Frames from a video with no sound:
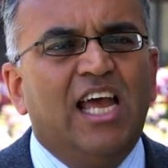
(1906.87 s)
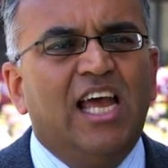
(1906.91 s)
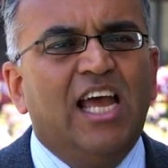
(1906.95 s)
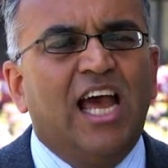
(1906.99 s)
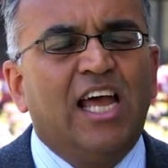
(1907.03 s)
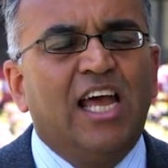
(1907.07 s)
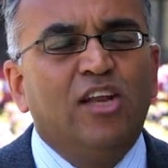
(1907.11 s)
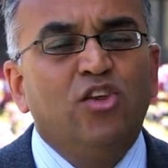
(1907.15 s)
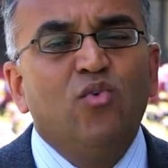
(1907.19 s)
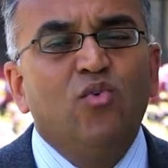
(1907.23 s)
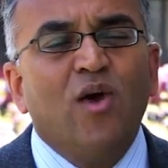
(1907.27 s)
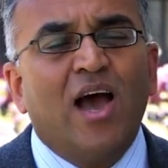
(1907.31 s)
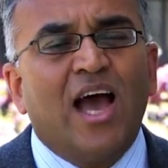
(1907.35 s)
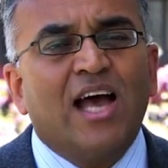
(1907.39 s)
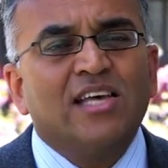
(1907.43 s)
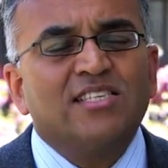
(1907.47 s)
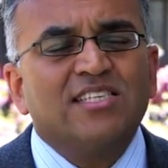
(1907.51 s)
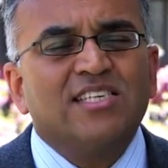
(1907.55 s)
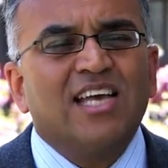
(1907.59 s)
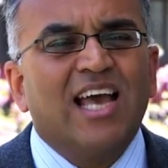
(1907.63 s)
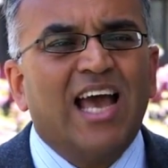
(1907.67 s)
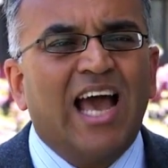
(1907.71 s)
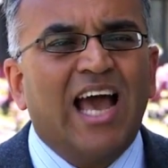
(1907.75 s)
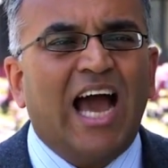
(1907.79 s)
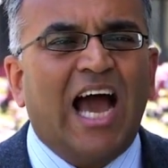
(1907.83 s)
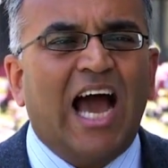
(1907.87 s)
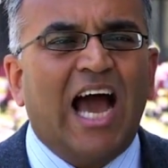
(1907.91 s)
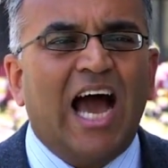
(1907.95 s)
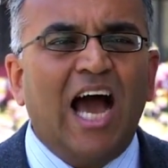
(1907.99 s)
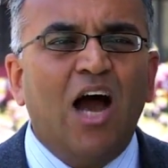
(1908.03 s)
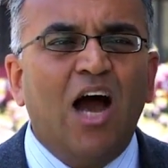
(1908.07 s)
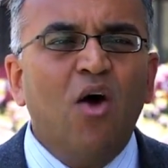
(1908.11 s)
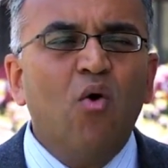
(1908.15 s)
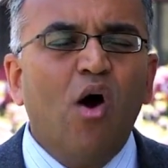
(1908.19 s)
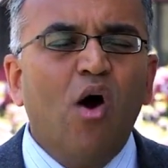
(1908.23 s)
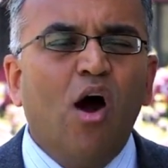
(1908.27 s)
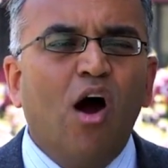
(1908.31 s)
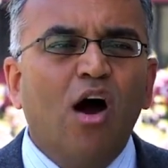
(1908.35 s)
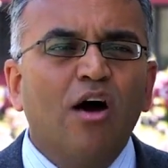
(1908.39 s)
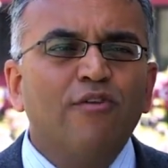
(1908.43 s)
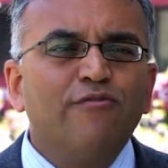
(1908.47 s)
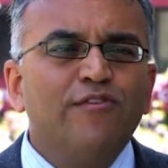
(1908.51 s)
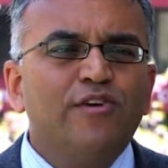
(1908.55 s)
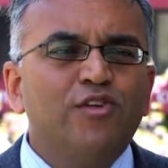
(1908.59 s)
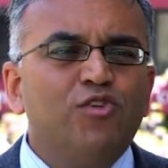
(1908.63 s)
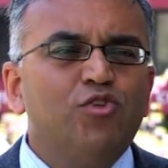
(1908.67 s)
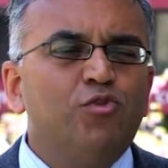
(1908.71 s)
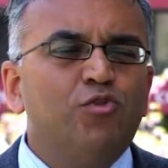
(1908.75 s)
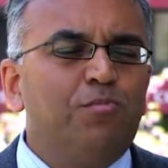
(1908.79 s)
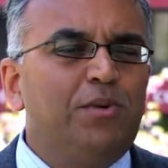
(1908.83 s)
and you ask, how
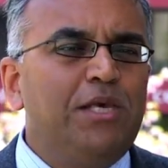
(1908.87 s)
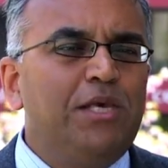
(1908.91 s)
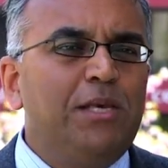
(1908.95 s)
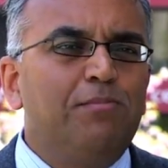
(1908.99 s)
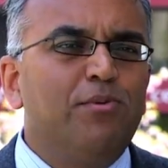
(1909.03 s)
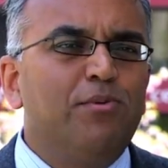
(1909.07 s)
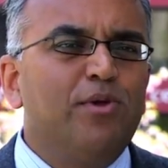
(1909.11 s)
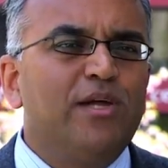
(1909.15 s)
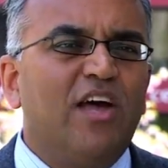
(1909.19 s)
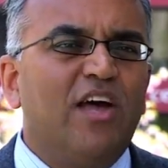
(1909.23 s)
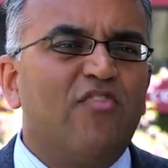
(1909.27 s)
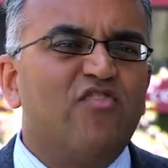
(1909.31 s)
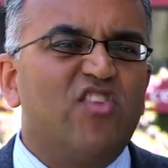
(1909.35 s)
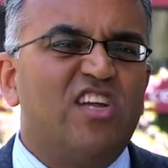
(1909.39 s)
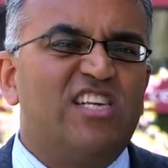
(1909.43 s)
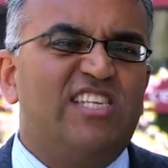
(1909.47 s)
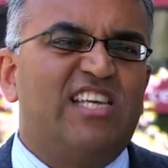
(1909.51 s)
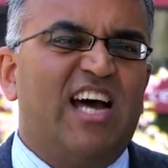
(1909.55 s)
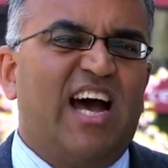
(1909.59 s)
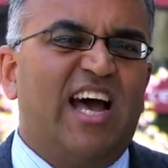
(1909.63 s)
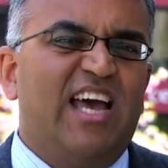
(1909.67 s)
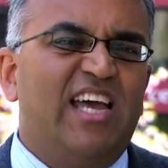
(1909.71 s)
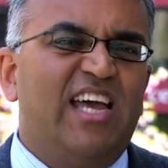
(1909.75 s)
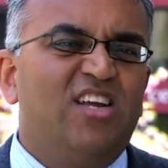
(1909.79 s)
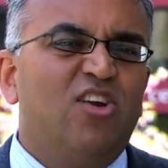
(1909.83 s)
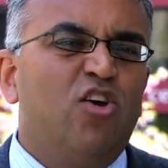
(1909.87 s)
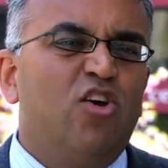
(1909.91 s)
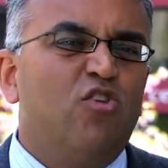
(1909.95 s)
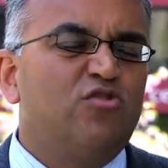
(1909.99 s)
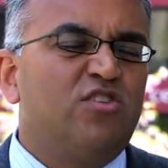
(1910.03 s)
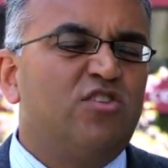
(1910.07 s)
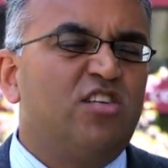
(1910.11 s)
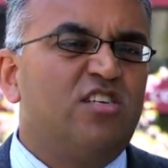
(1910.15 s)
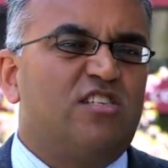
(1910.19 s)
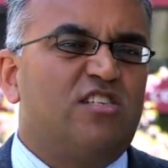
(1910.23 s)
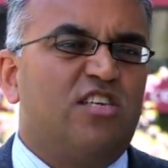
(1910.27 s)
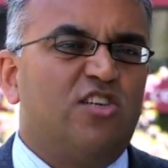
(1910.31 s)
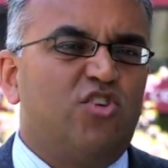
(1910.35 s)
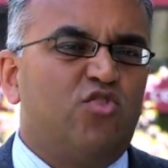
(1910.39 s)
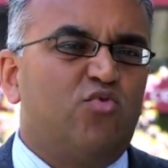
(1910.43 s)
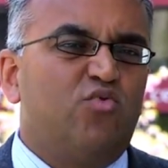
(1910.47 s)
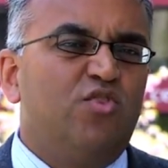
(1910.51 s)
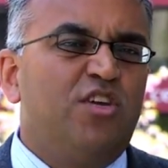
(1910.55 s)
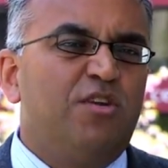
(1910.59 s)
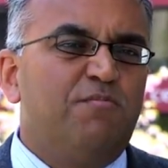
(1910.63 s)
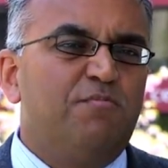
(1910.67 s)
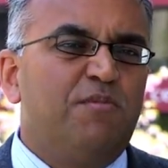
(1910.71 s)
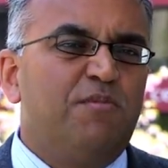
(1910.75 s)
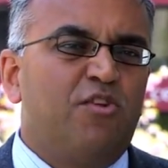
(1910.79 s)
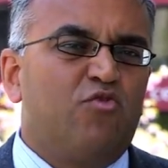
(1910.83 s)
often do people get the diagnosis and
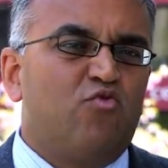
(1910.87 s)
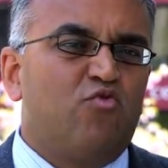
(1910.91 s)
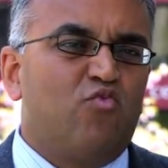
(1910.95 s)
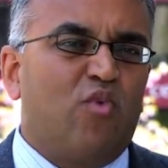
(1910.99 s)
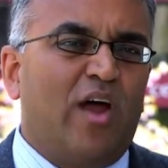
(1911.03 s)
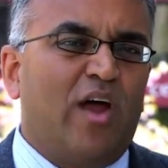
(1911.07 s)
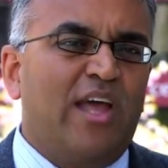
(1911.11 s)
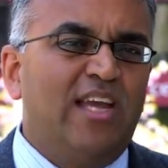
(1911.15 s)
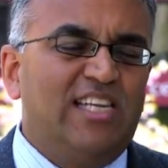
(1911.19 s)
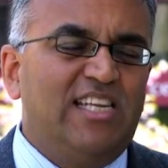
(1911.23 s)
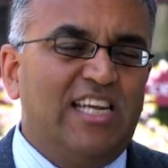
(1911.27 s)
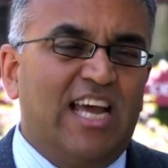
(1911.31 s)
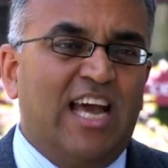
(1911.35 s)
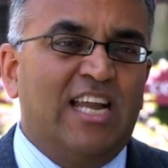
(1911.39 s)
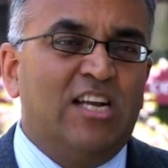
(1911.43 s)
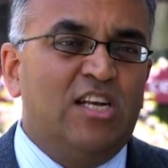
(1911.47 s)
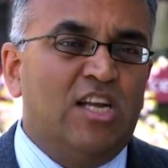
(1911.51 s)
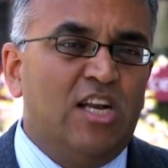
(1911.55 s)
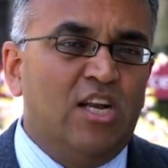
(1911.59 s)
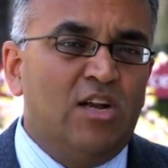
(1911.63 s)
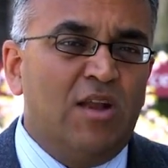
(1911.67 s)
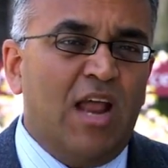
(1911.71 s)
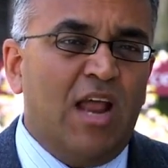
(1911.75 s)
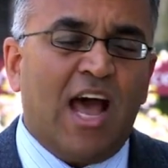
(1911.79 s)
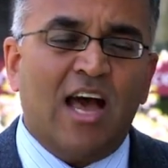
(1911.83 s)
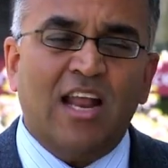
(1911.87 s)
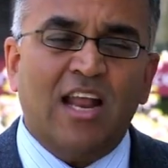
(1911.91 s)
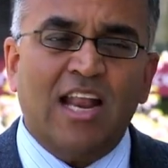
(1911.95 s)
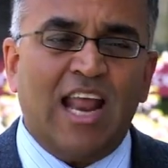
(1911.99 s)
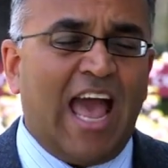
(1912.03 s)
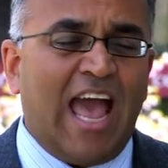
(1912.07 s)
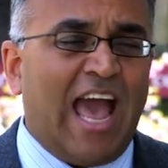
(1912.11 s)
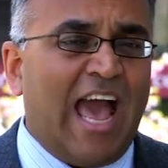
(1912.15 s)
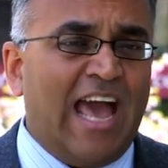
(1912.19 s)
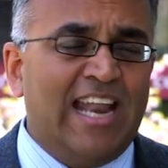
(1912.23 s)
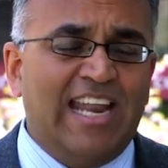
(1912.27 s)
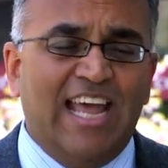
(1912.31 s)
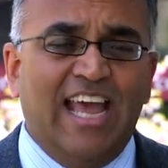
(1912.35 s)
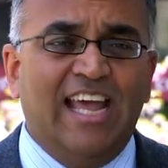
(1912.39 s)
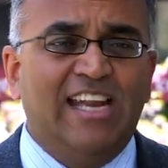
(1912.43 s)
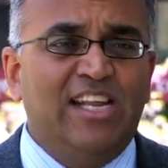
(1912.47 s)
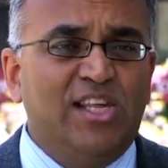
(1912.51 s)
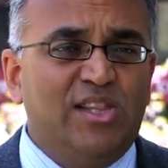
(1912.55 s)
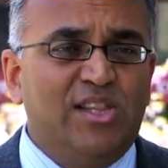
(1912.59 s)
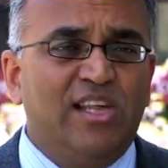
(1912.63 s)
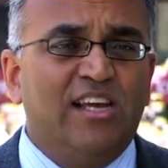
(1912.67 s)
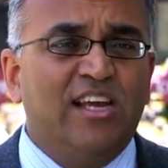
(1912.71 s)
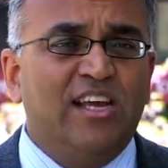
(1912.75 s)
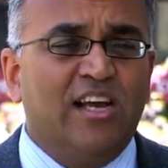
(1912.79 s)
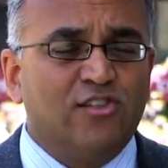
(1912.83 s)
treatment right and not add
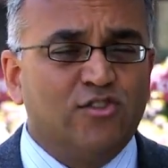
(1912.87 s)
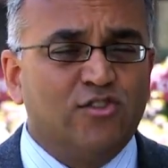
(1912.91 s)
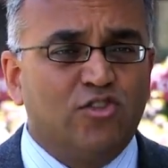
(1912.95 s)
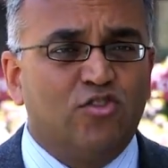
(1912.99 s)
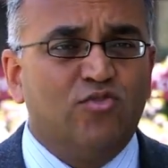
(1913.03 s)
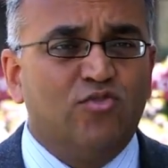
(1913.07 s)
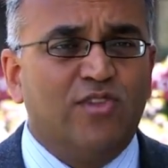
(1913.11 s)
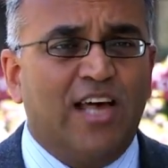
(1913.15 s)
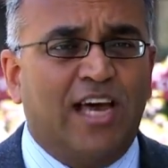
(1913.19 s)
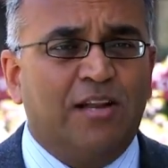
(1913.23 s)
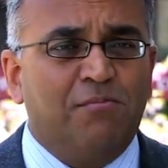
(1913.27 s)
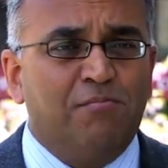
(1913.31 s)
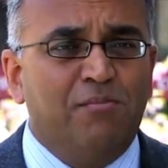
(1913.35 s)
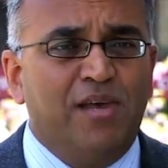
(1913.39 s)
anything else to that